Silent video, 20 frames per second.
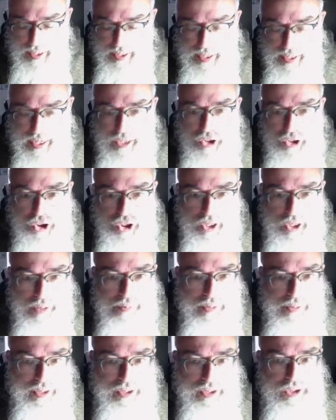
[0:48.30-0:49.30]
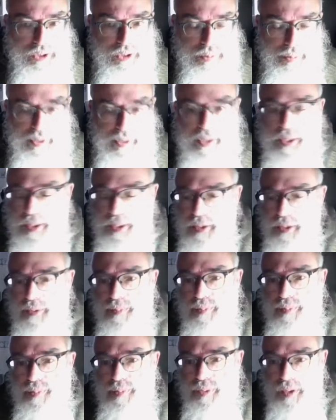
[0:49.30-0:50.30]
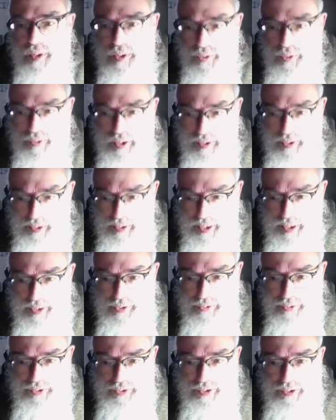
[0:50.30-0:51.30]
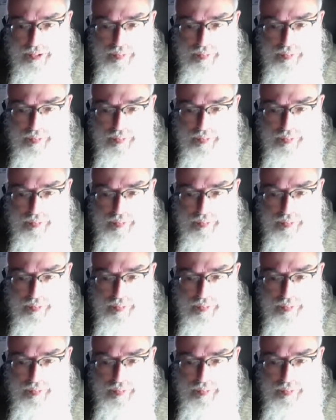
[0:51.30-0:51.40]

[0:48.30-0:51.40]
Hashem is speaking. There are letters